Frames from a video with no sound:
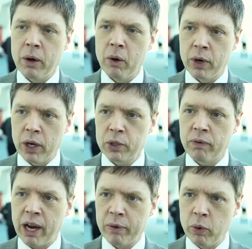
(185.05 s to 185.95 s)
overall
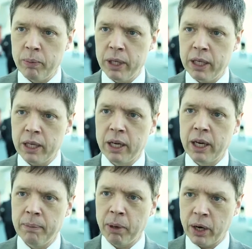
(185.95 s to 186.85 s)
survival will be
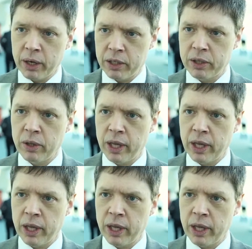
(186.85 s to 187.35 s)
imparted to